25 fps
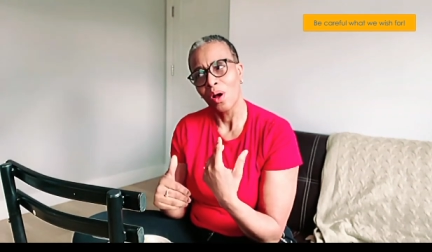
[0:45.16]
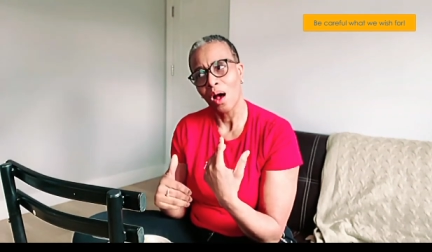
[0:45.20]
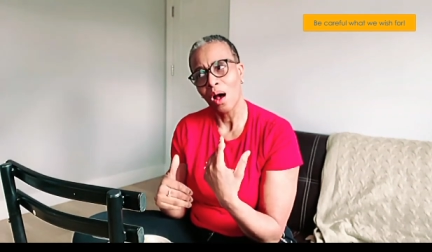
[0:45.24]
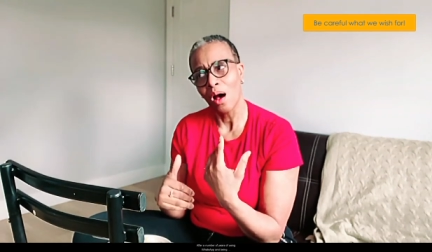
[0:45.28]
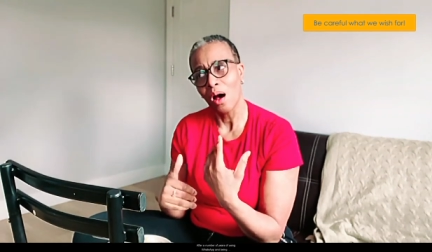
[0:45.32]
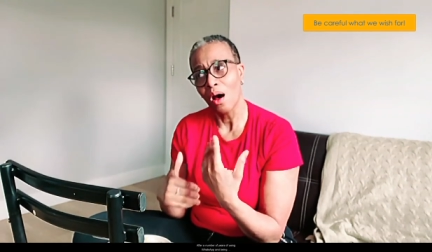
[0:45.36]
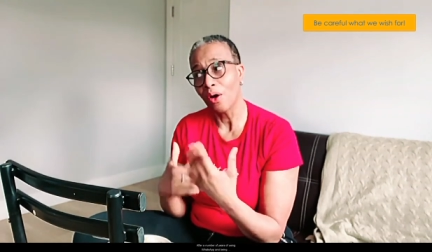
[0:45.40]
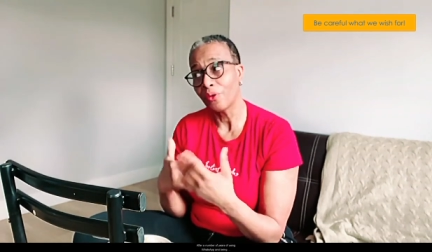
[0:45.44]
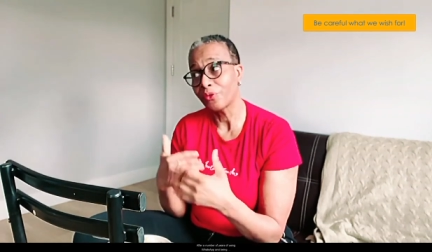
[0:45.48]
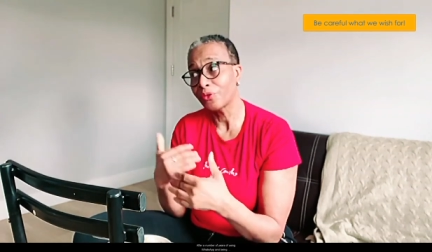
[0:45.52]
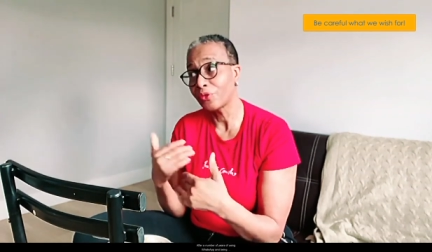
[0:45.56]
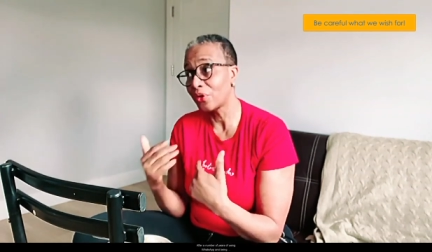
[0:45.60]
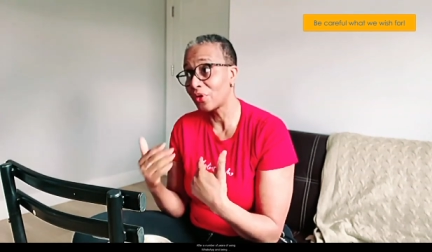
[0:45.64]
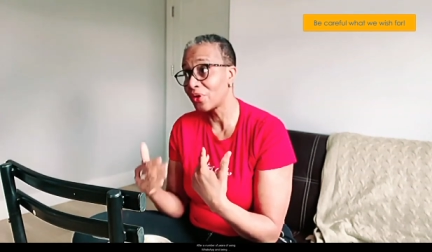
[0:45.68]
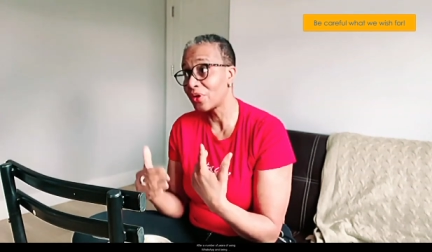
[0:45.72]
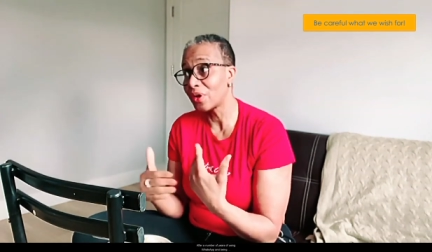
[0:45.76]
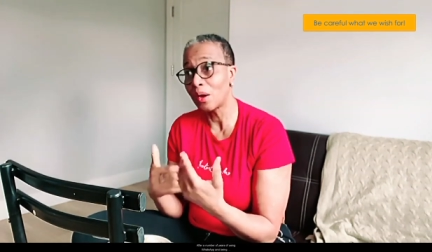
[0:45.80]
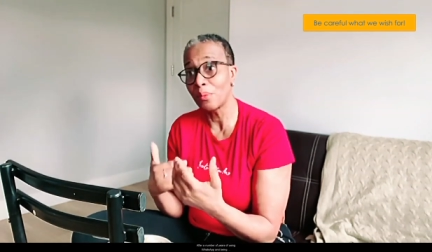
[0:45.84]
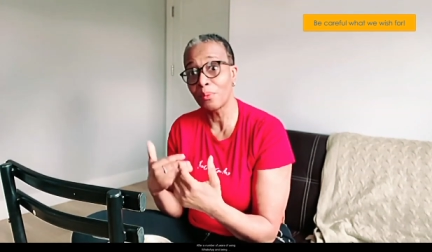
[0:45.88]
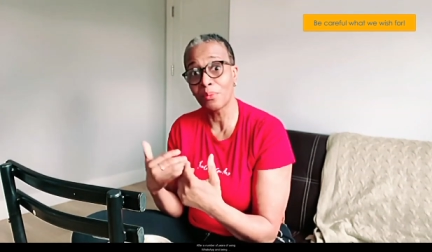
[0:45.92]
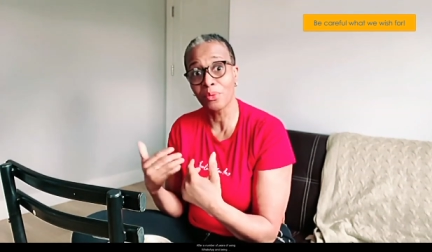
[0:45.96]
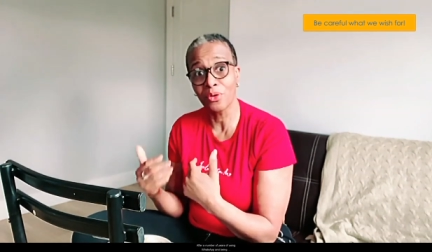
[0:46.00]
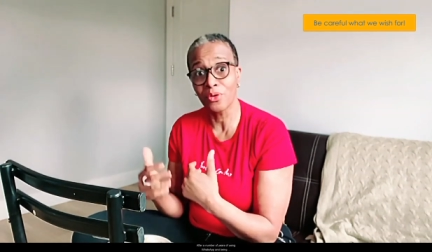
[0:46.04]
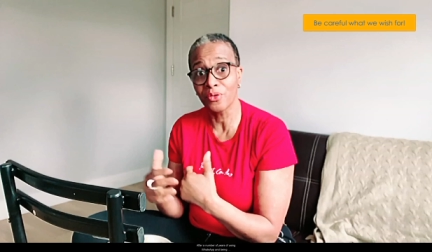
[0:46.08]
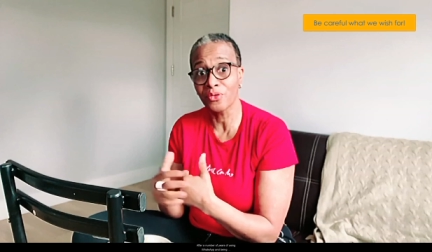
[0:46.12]
after a
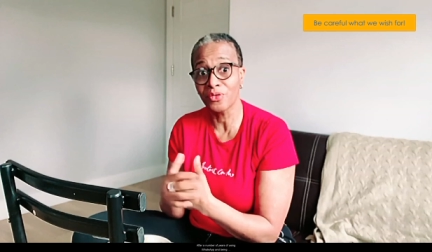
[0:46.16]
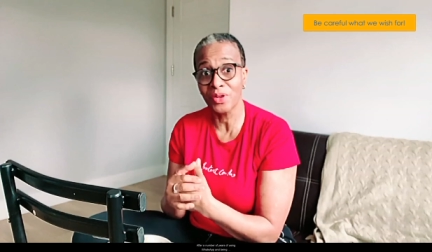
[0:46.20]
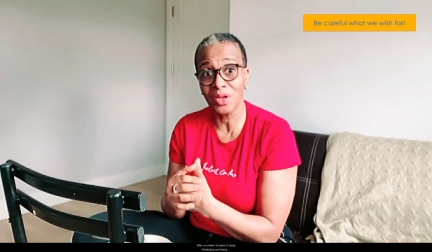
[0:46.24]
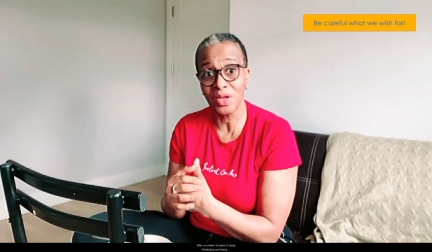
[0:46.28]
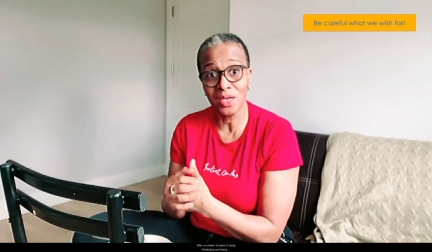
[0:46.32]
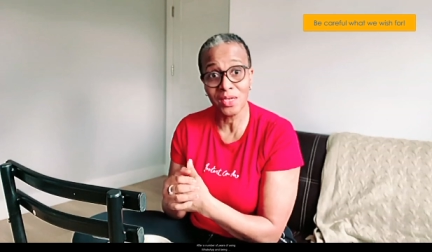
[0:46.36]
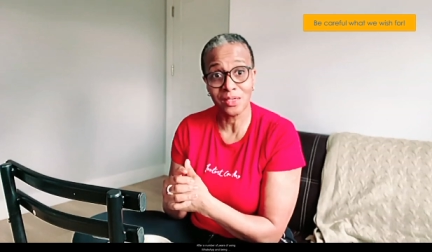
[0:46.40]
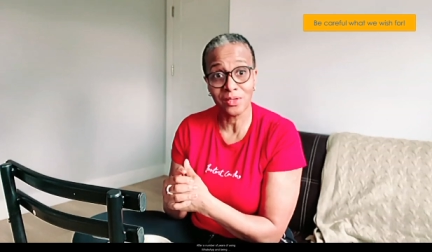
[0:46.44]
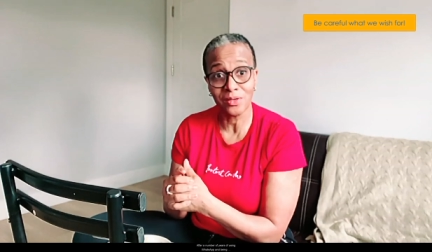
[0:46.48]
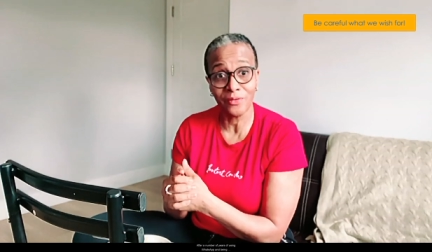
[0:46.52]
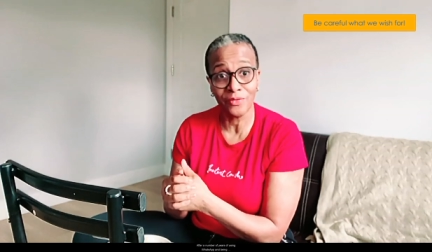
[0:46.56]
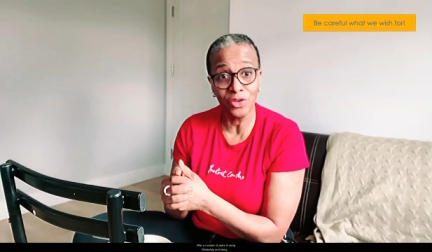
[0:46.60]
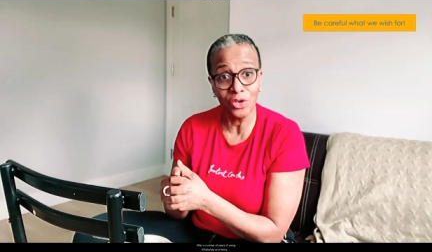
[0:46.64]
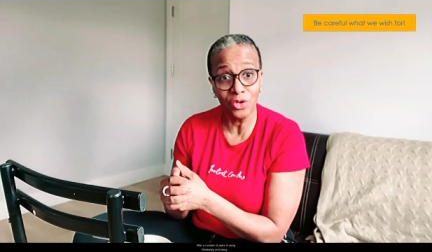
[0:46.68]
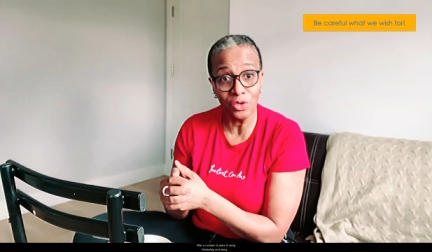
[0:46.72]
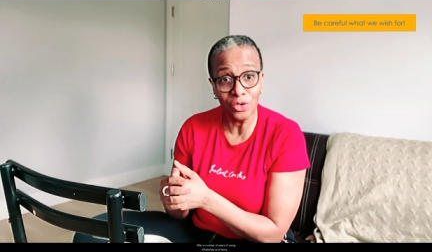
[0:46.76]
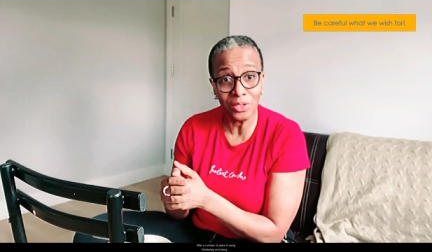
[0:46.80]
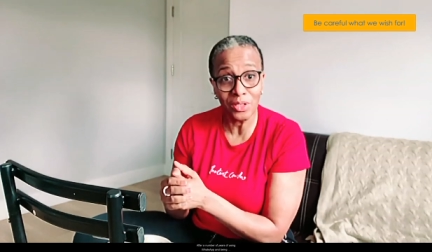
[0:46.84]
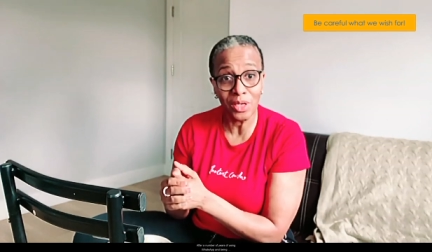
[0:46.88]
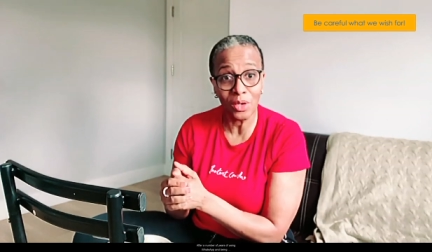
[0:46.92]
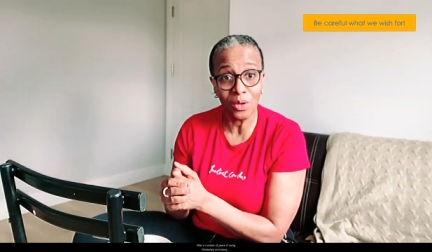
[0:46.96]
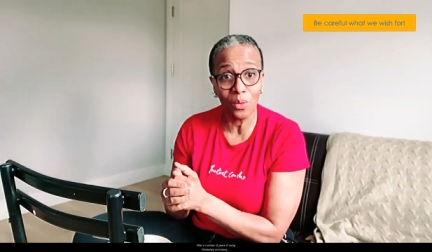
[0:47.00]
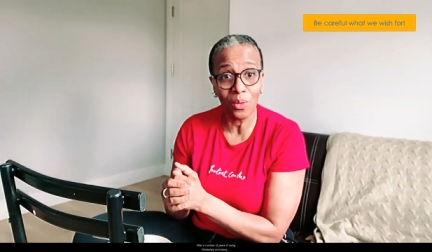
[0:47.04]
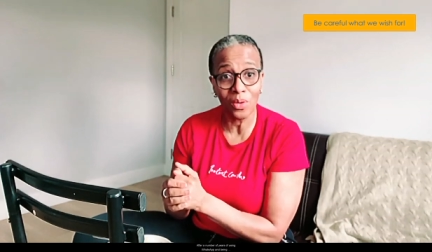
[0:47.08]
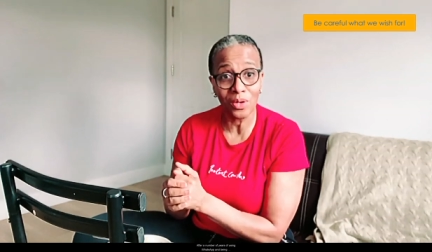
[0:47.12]
number of years of
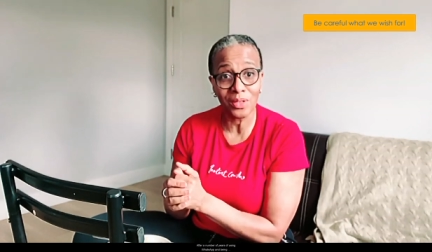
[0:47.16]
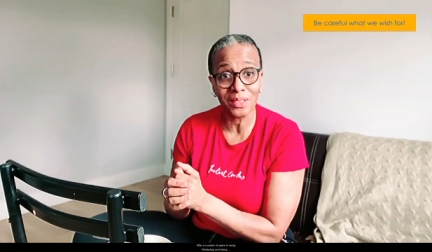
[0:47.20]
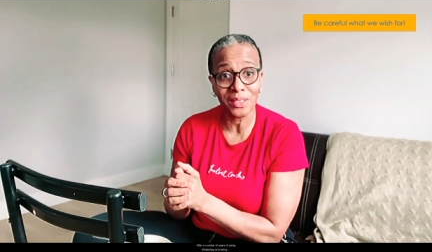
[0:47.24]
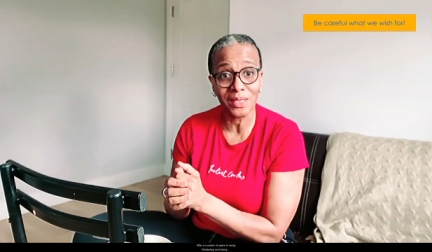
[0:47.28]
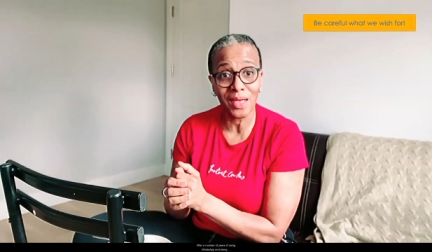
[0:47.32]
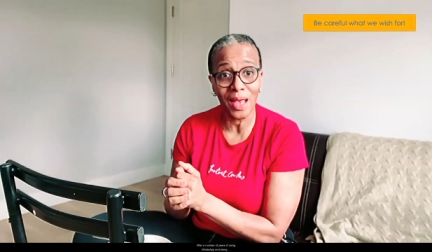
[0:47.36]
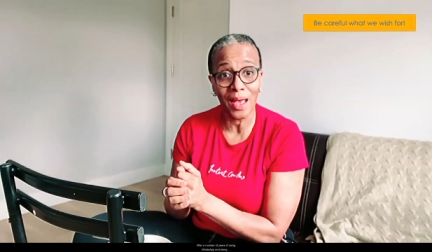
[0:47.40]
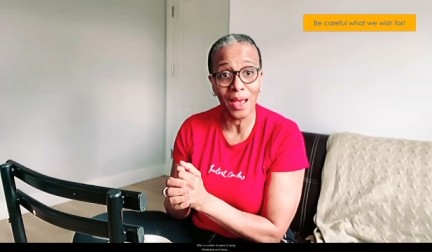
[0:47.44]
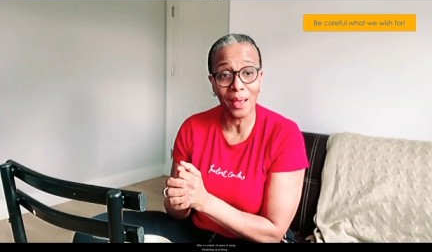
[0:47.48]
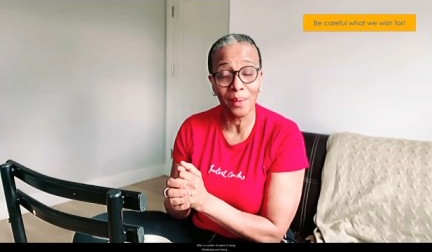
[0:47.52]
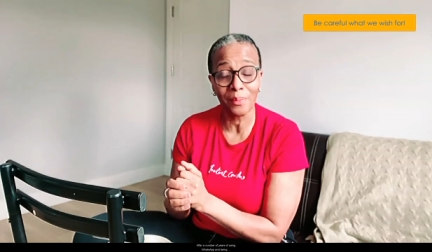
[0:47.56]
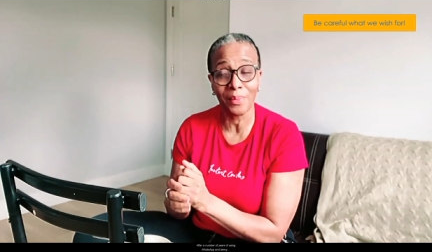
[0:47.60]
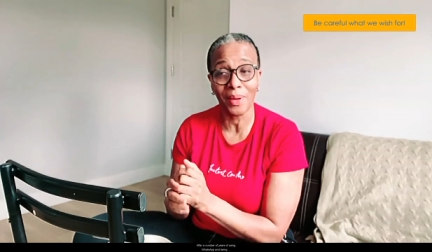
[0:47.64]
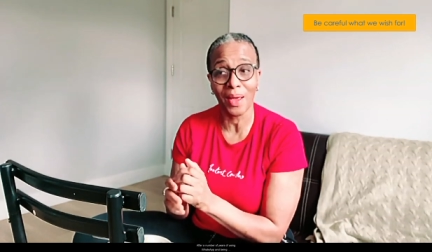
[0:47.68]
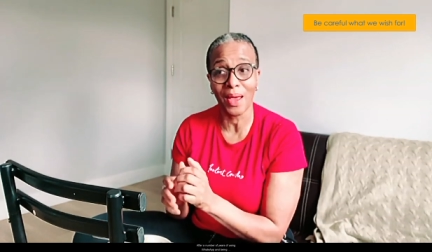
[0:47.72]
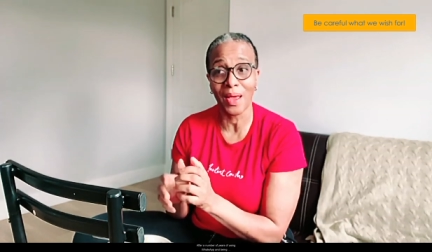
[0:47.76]
using WhatsApp